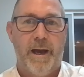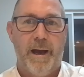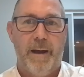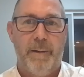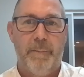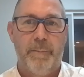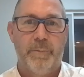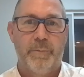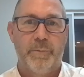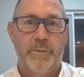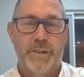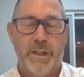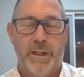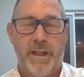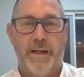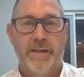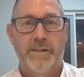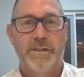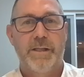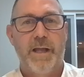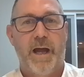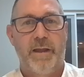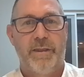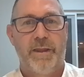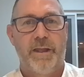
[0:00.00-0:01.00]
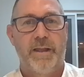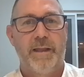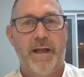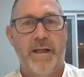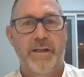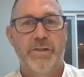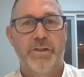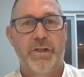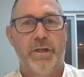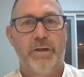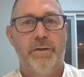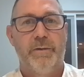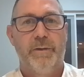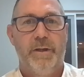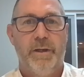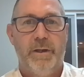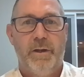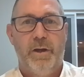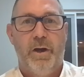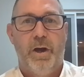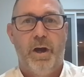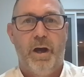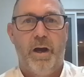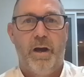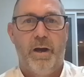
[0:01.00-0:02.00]
Um, so that's I think that's a,
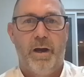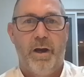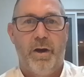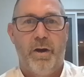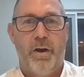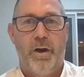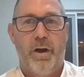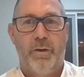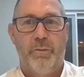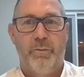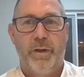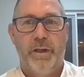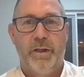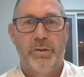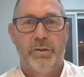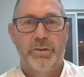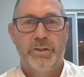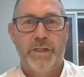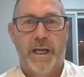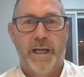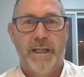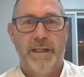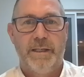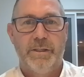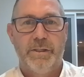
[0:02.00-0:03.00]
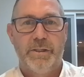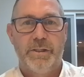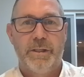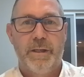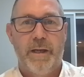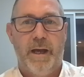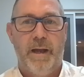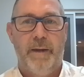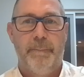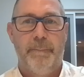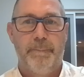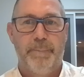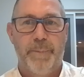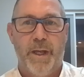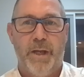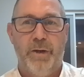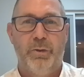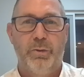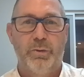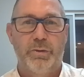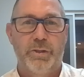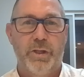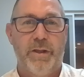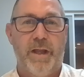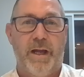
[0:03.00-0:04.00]
a a real challenge, and
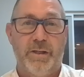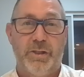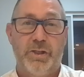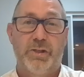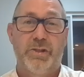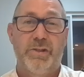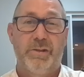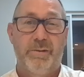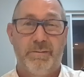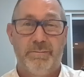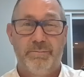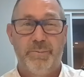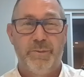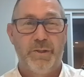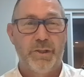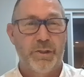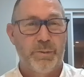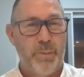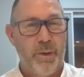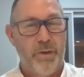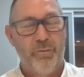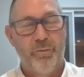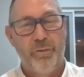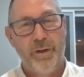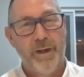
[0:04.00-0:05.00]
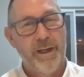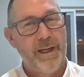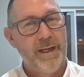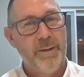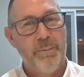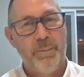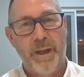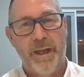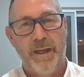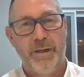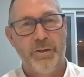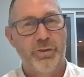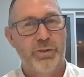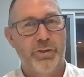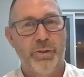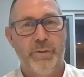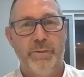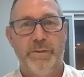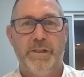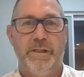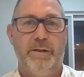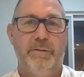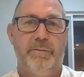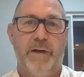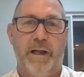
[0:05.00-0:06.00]
and also that just just be really being
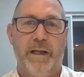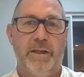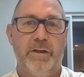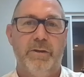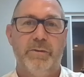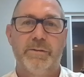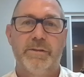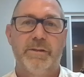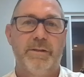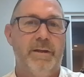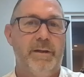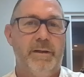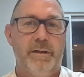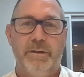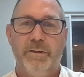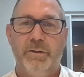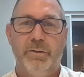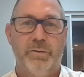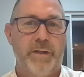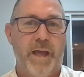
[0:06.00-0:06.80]
true to your values.